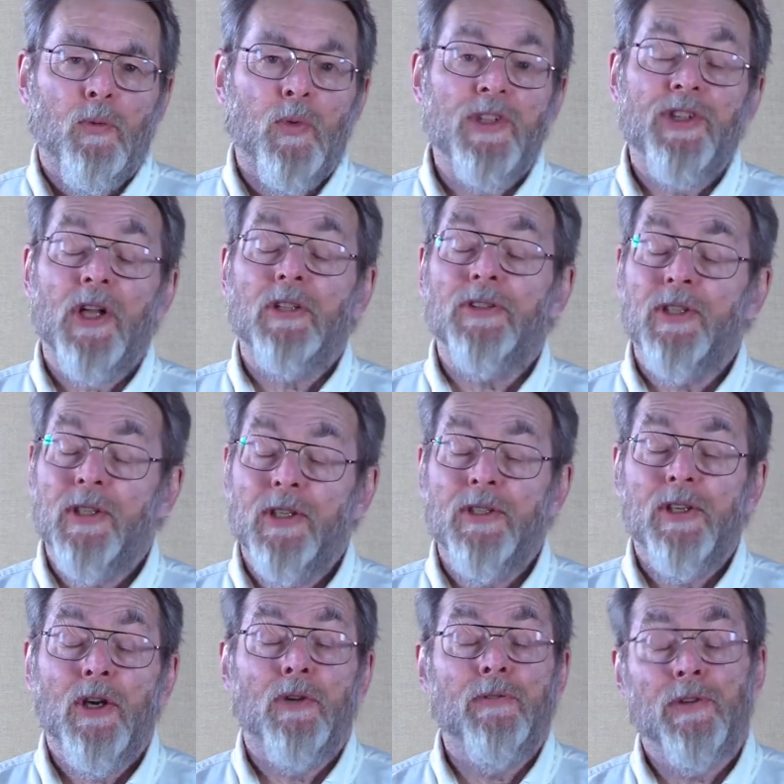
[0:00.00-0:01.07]
resulted in
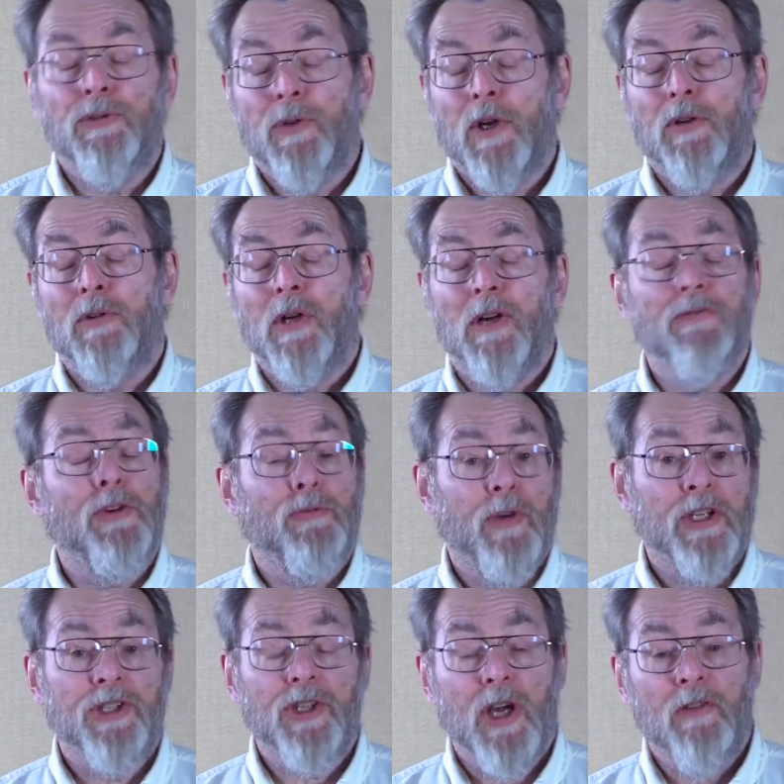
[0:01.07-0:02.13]
the overthrow of the
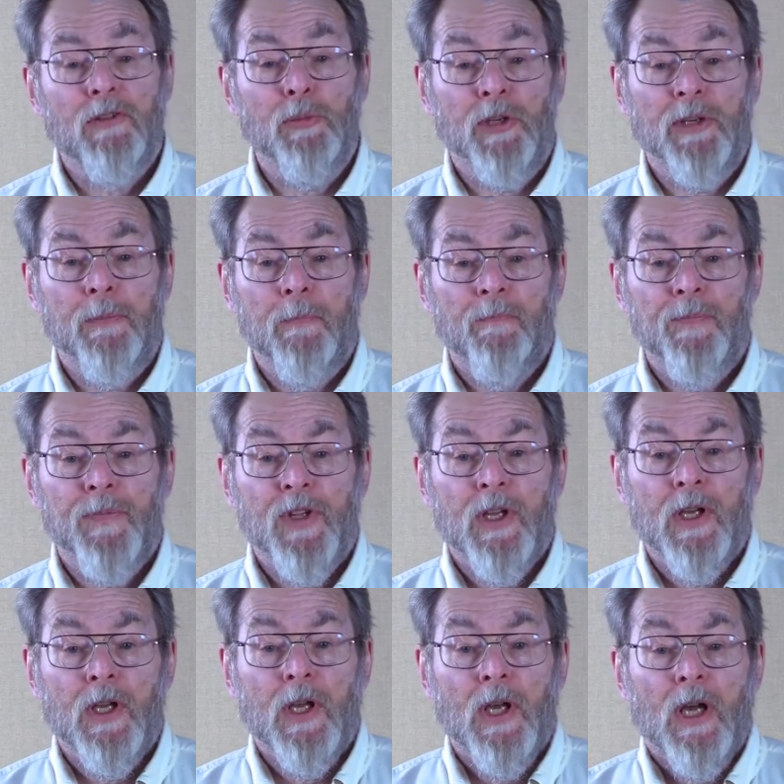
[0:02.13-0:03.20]
French government.
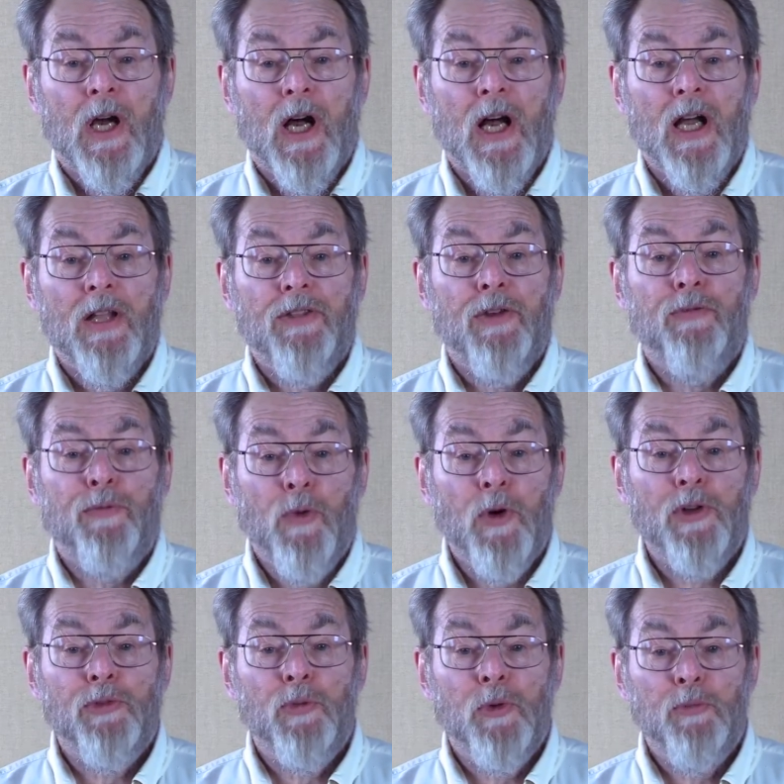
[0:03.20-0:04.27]
The
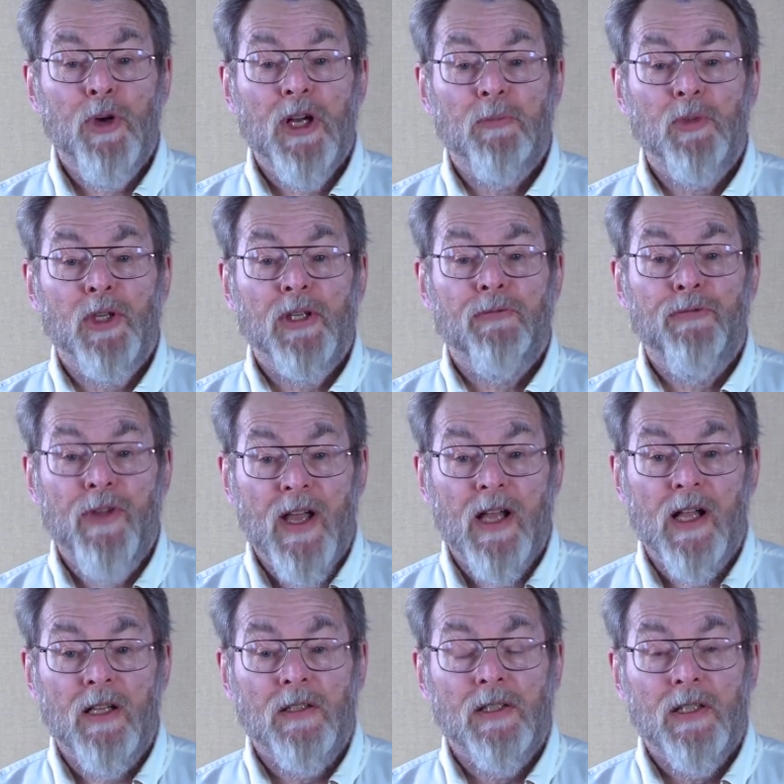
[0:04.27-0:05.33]
Fourth Republic
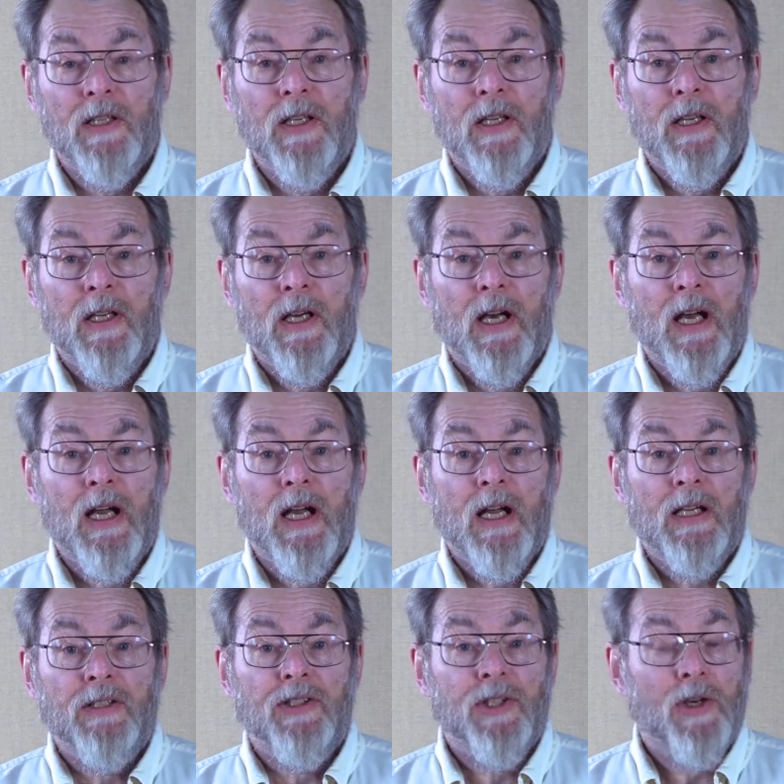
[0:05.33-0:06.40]
fell.
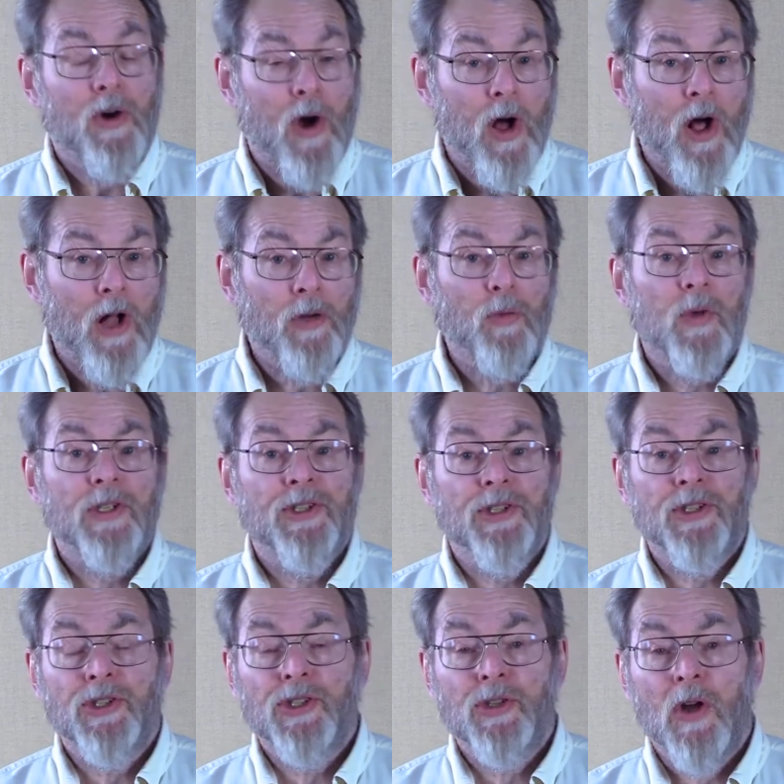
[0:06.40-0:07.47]
De Gaulle was
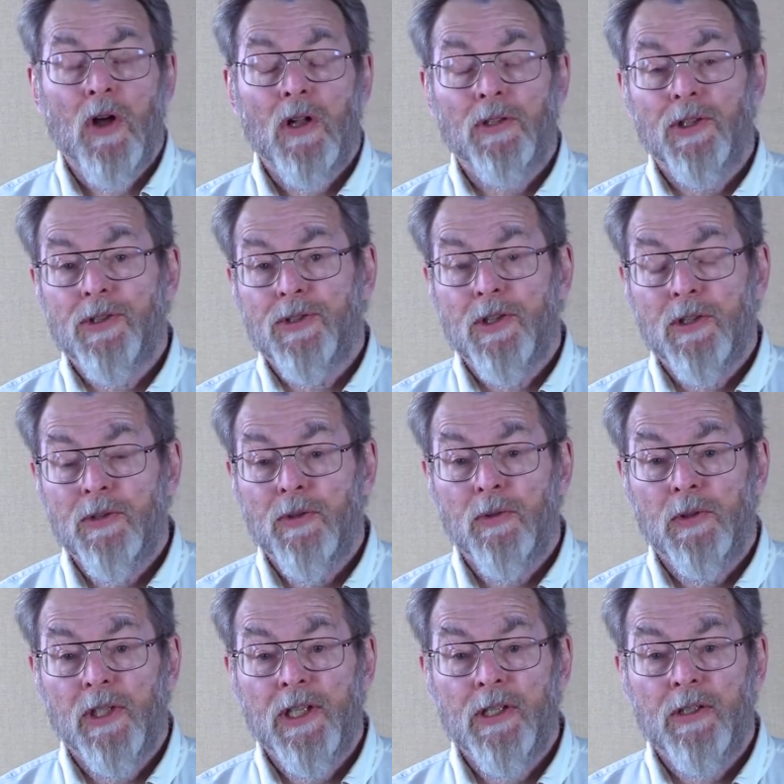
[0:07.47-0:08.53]
installed as the new
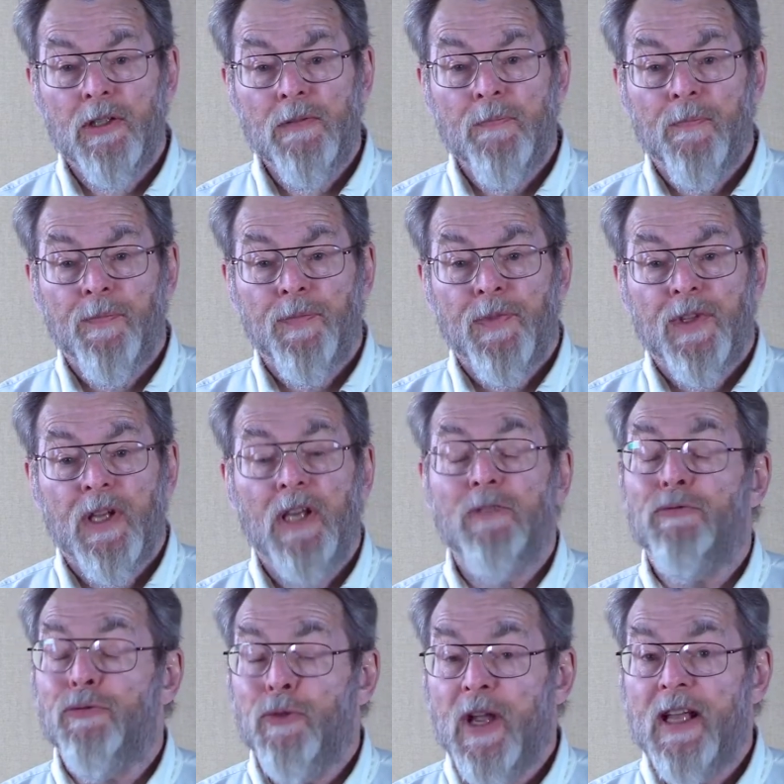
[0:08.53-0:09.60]
leader,
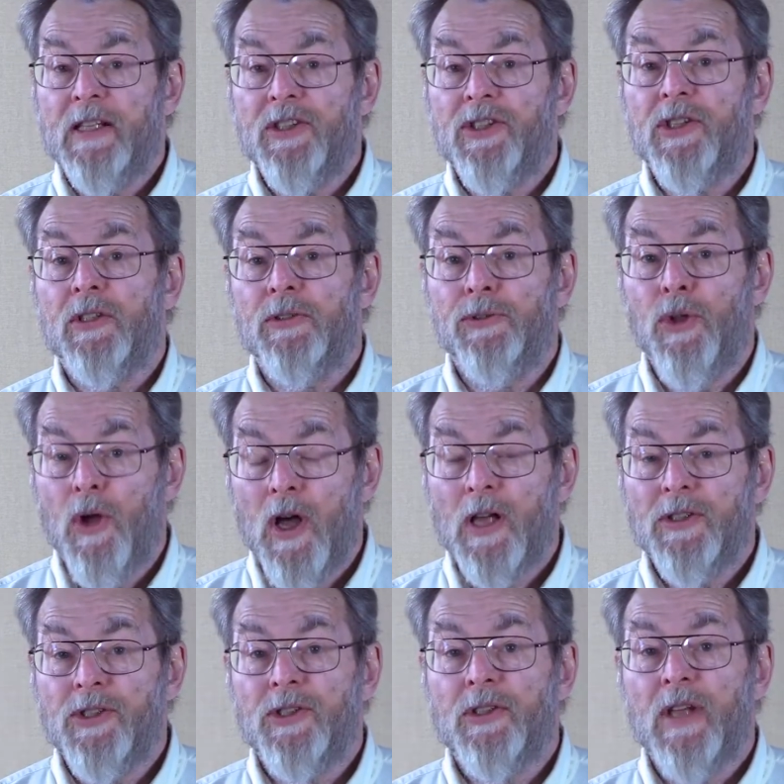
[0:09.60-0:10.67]
and France
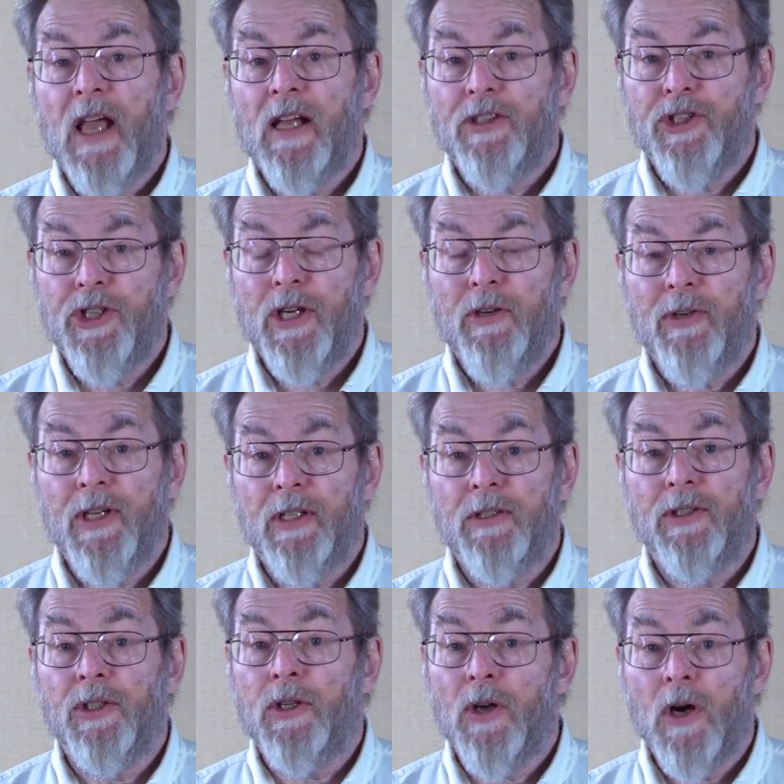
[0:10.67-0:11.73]
lost Algeria.
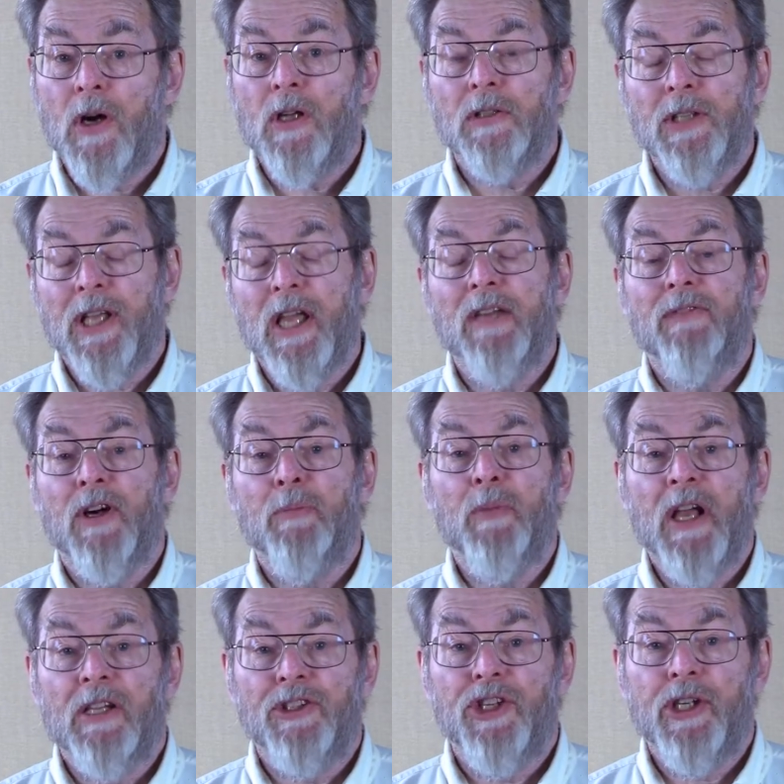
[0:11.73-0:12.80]
De Gaulle gave up
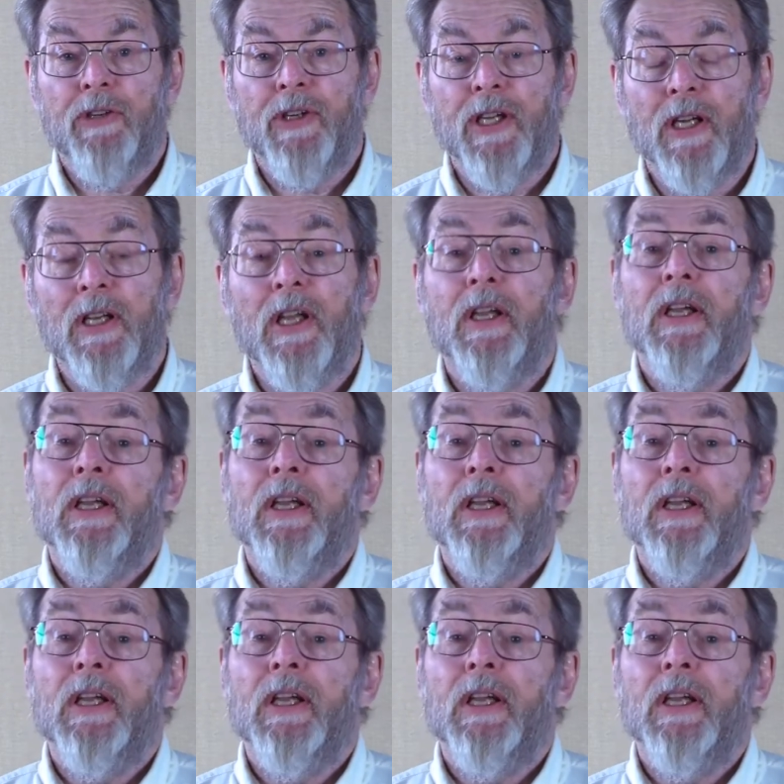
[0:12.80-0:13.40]
Algeria.